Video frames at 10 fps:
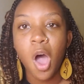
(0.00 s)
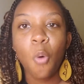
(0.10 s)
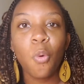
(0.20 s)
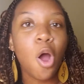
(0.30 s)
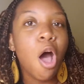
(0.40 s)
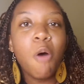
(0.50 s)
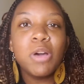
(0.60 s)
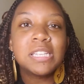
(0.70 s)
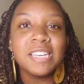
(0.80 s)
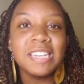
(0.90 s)
we're
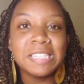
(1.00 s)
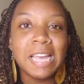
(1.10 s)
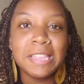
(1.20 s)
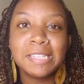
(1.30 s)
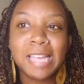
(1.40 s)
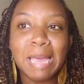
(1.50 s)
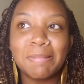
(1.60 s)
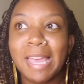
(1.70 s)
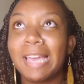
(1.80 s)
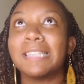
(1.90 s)
always going to say the same
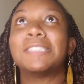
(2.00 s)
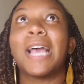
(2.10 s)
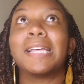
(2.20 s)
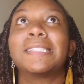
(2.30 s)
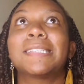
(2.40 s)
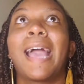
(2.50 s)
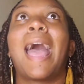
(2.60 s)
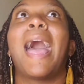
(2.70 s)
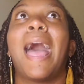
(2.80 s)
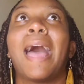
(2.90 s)
thing. Just
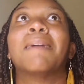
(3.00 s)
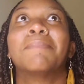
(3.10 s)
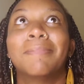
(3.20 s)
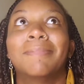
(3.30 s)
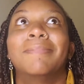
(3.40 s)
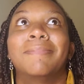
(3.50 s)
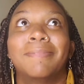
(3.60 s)
come.